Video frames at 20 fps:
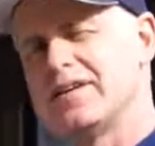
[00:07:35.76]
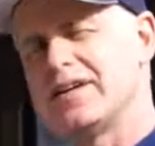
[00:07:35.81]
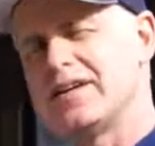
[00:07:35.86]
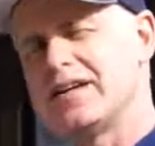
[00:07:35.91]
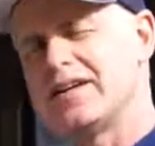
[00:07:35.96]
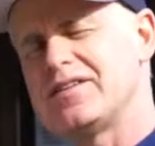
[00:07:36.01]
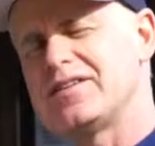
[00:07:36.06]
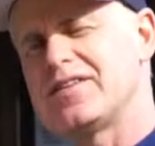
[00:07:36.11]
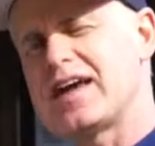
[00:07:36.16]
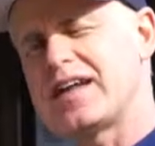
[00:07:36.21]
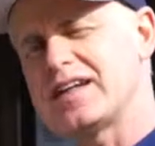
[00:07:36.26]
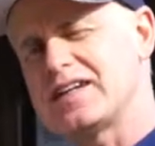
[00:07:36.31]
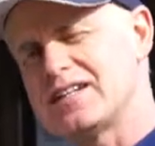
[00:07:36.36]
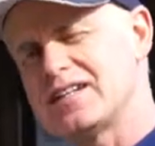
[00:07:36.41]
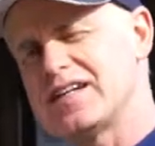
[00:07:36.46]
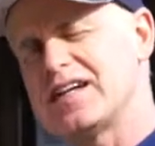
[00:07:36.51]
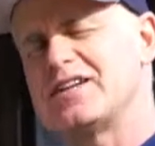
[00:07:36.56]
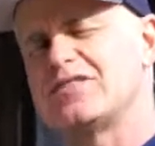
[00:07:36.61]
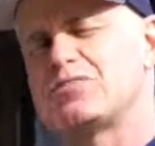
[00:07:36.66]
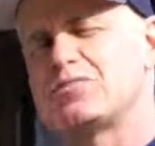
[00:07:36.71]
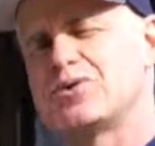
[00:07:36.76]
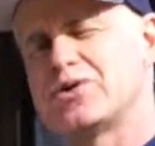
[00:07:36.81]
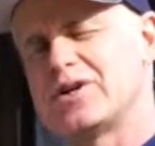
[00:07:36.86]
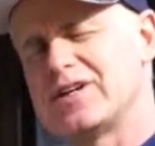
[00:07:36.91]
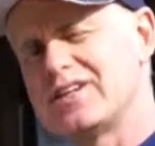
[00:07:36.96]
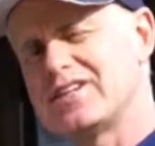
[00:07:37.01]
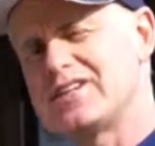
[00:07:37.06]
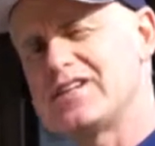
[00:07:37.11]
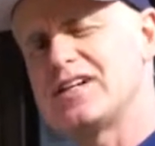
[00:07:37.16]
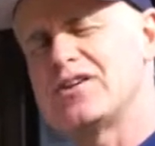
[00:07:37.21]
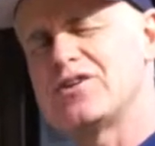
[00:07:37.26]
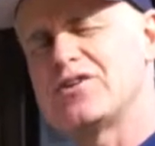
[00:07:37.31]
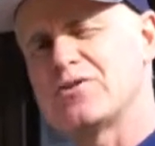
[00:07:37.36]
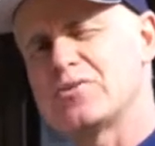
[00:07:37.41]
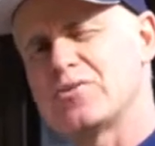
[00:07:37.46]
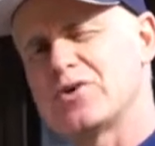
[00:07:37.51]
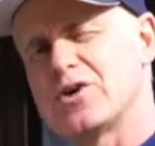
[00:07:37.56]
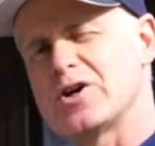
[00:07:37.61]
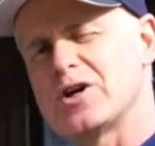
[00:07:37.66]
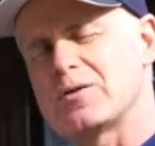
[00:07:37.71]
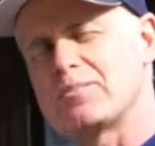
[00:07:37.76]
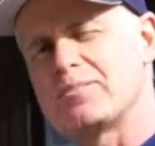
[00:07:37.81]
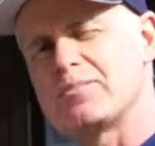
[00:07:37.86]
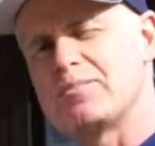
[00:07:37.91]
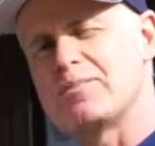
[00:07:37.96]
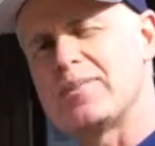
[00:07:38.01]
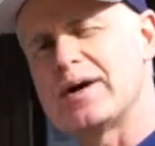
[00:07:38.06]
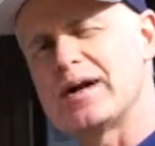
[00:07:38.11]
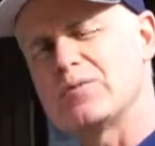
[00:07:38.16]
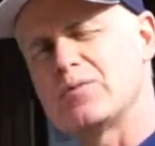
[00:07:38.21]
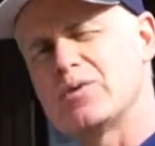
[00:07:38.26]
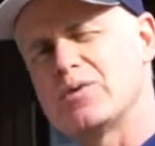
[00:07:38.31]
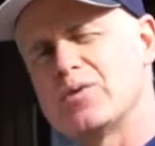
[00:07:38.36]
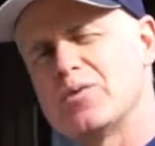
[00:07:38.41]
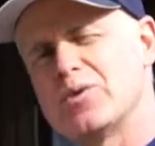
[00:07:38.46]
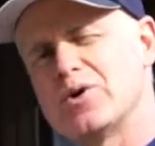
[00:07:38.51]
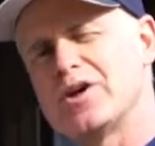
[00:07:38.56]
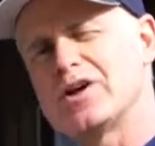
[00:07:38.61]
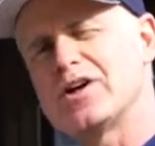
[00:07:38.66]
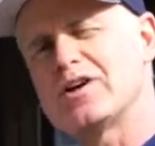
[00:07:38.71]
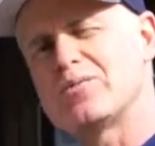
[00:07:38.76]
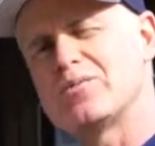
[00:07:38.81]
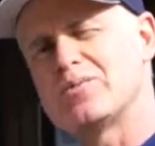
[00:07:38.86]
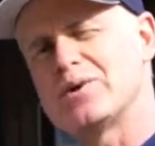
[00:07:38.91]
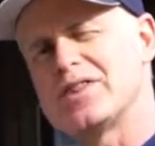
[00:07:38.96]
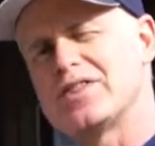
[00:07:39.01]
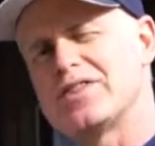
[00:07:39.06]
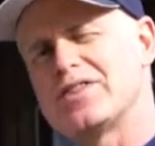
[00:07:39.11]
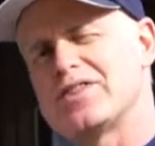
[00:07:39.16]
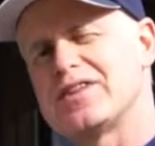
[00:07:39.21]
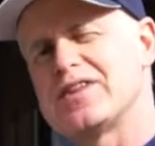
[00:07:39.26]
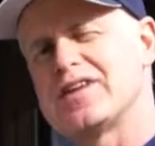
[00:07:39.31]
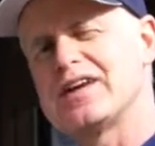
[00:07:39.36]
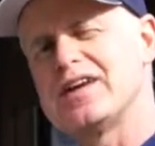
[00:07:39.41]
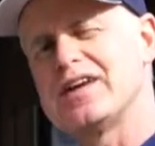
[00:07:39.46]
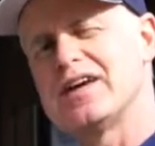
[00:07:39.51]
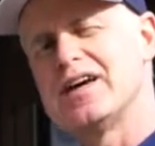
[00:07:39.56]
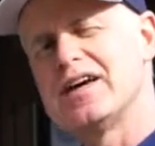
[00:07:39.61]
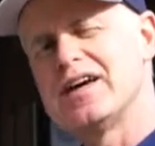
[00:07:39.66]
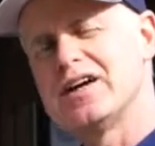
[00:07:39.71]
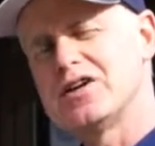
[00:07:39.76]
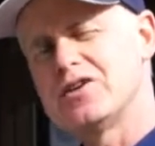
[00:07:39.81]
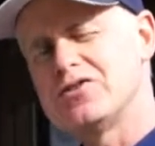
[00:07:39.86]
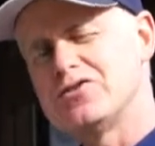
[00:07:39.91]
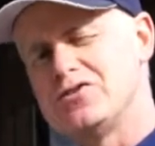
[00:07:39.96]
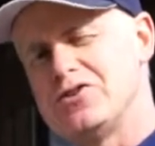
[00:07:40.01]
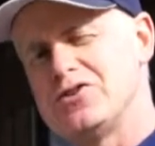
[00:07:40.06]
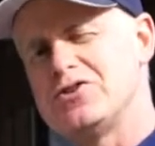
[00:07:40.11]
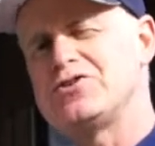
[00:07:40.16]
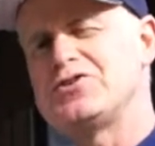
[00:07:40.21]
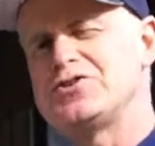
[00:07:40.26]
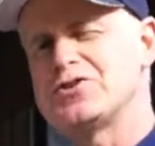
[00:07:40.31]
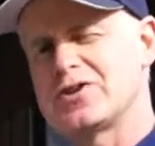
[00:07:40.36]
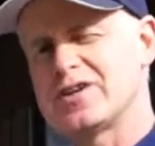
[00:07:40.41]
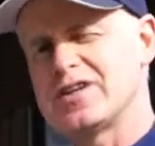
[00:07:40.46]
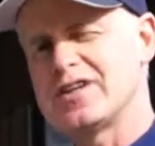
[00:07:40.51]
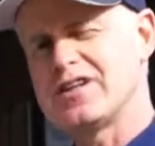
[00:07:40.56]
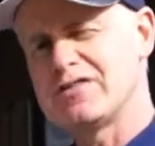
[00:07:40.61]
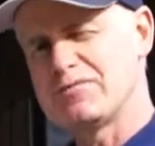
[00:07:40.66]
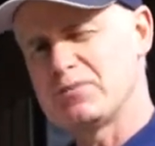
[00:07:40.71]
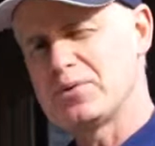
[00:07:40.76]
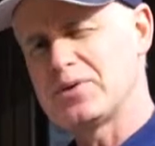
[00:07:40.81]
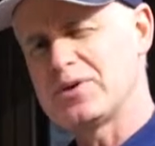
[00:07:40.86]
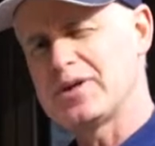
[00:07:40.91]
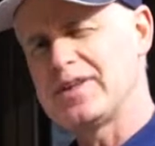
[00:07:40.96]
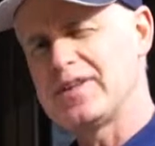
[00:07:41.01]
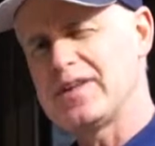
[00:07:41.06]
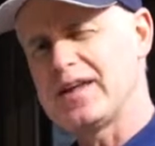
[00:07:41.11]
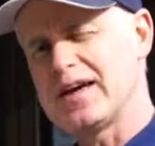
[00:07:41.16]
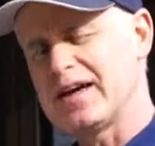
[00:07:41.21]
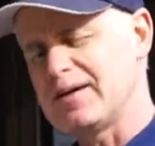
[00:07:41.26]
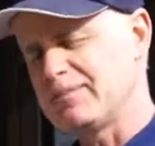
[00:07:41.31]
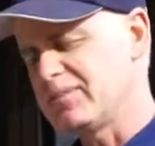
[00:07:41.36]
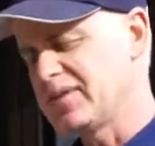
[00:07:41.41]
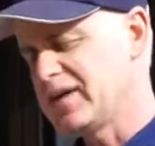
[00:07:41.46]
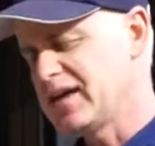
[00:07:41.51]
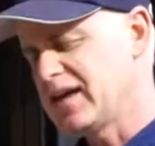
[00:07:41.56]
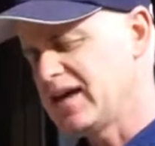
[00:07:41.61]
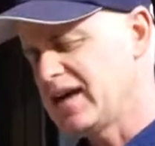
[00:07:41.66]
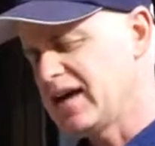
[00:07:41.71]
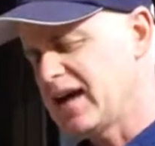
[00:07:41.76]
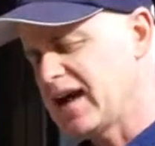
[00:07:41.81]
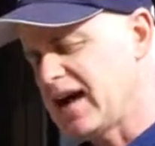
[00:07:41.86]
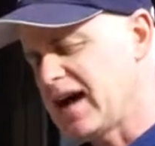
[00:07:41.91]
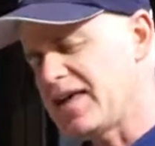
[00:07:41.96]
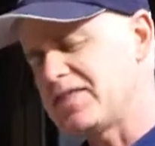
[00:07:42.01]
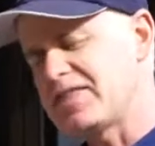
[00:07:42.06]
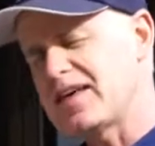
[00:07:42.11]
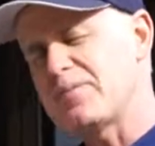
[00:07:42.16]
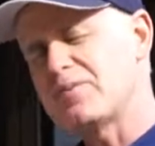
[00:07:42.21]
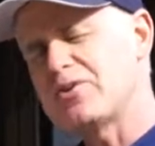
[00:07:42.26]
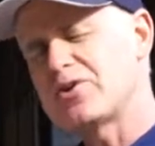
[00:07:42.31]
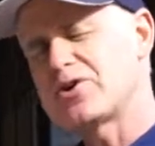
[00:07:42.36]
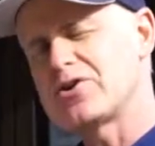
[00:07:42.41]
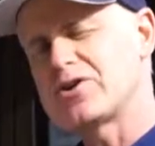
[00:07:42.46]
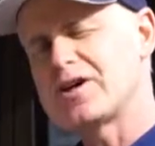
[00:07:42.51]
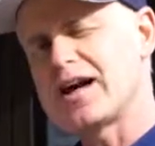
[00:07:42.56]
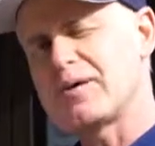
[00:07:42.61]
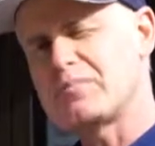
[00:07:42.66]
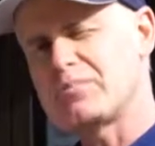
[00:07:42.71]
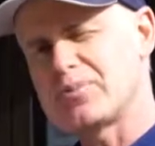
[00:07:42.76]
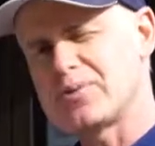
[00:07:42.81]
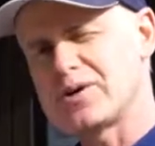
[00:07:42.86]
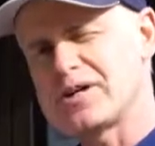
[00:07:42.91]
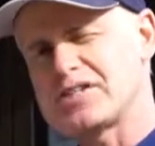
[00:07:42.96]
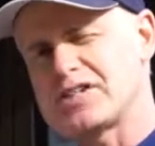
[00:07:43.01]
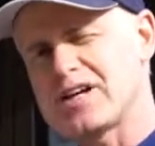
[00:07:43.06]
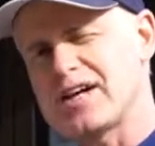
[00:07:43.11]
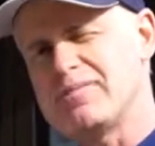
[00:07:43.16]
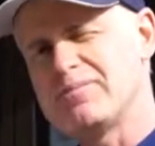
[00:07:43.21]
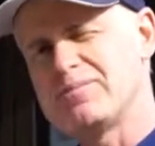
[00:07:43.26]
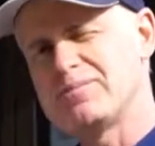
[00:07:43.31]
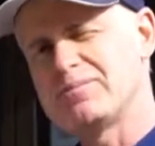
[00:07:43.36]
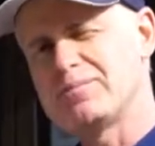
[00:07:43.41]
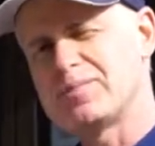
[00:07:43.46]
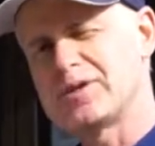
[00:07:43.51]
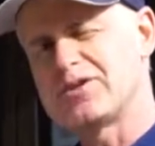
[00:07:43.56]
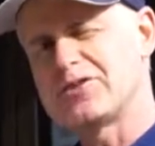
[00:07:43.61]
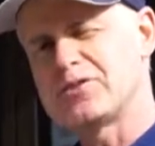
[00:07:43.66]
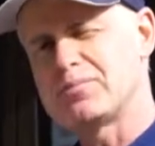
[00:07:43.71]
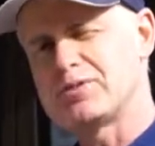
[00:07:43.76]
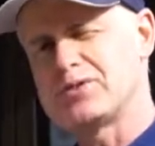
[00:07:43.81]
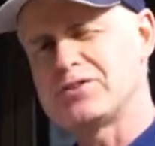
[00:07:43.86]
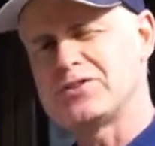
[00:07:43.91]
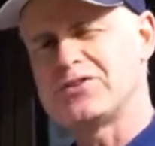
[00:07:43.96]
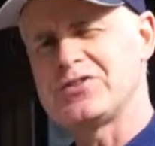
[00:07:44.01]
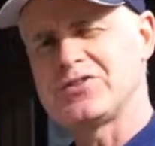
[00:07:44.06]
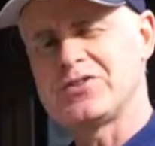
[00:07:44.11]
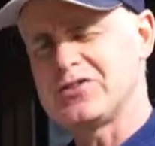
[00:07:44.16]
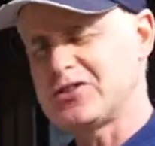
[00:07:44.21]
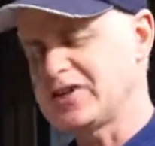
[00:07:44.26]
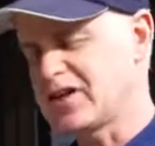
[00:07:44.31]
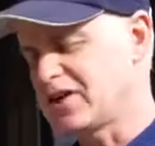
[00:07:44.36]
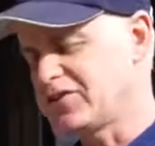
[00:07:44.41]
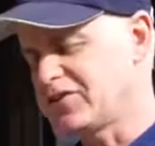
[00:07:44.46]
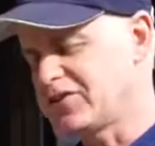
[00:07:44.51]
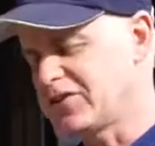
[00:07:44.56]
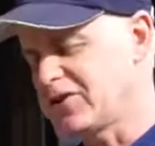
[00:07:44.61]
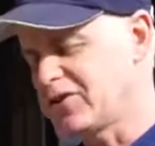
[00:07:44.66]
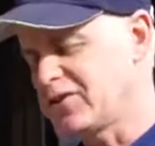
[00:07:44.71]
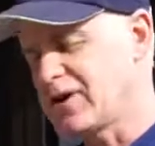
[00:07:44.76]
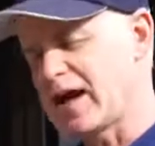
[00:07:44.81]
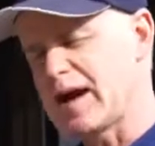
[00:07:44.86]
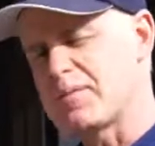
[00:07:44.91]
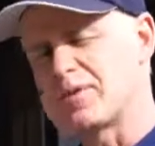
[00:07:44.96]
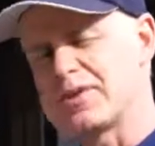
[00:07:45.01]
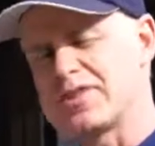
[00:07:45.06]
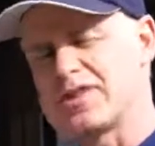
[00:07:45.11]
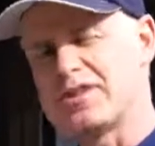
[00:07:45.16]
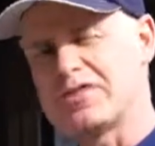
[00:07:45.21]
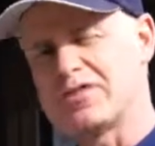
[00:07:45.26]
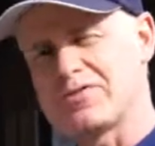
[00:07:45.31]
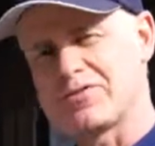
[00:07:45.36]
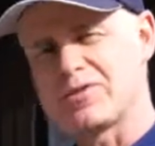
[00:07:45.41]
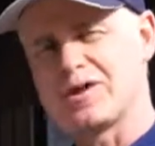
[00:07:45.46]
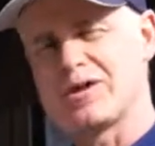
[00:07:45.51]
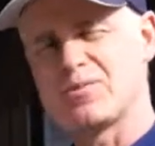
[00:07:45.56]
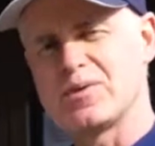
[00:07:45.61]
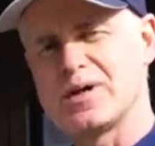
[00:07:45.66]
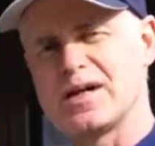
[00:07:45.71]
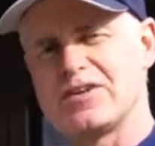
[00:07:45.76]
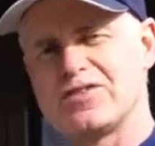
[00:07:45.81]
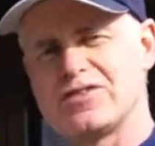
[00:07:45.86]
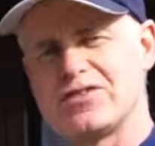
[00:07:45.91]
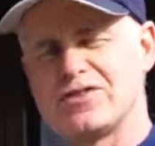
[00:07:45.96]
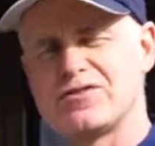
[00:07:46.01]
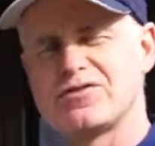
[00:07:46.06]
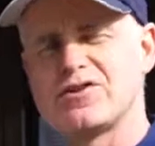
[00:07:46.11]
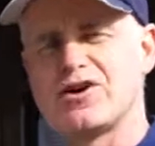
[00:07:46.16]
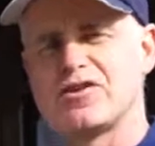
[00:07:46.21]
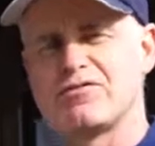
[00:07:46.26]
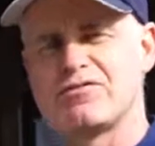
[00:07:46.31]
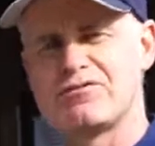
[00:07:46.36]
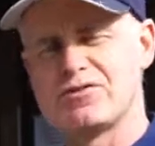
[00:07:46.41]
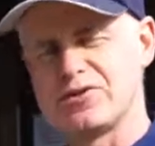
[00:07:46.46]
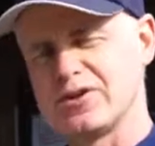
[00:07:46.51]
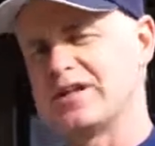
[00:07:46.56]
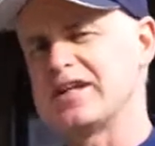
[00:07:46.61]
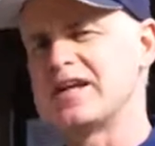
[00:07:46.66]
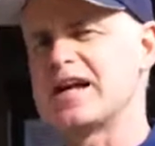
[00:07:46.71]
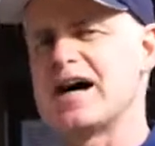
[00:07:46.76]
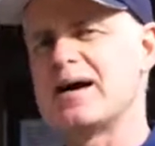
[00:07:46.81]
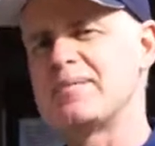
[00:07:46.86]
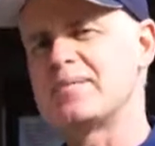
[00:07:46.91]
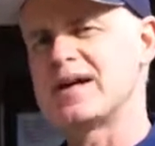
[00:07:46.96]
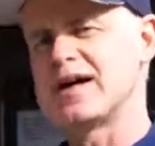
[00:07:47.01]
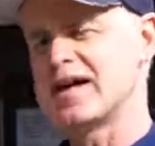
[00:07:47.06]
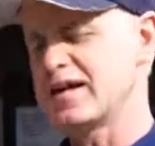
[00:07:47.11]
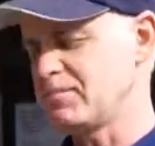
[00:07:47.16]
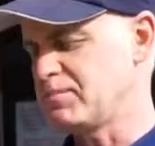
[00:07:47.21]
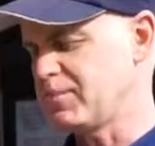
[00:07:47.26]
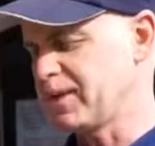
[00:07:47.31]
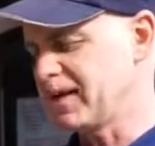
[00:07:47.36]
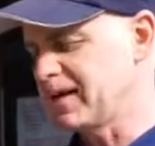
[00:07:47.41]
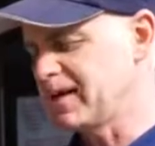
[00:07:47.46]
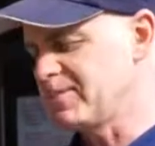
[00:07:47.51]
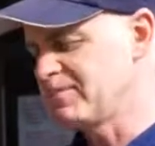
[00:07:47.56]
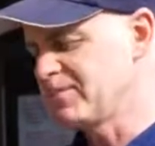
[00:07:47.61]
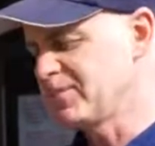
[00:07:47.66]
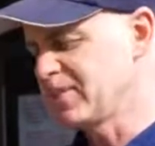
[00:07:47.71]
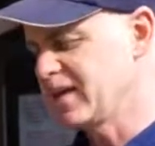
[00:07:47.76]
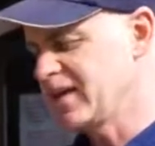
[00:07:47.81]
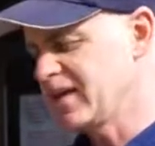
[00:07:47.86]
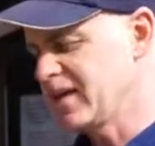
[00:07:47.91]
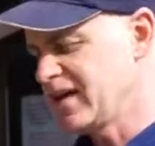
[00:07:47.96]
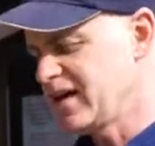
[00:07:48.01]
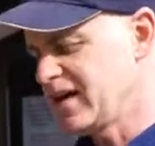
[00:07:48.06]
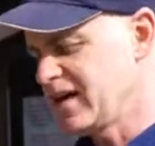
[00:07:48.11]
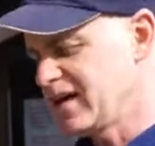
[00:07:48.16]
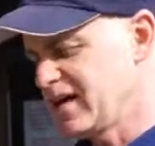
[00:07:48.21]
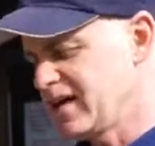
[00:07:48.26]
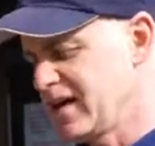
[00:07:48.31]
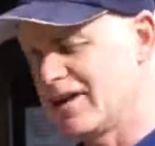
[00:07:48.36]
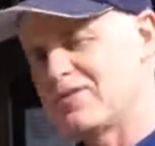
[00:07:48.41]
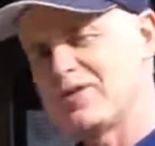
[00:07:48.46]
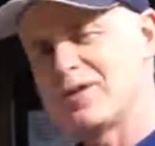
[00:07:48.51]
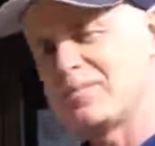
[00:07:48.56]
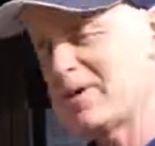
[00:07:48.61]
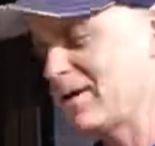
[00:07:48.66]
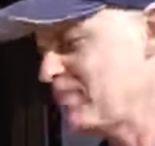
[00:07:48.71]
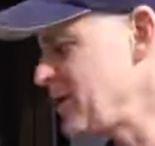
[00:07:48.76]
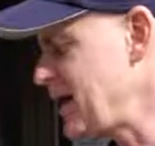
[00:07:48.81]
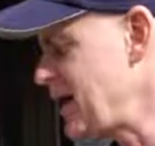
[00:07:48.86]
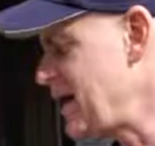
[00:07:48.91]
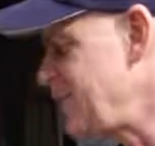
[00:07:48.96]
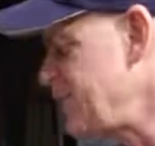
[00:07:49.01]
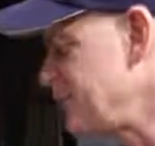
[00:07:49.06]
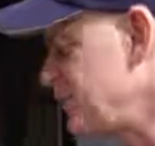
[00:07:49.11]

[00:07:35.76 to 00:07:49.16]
is that yeast will continue to work, but it will work with the new sugar that you've put in there, and that will create pressure because it produces CO2, and within 3 weeks you've got fully carbonated beer. Now remember,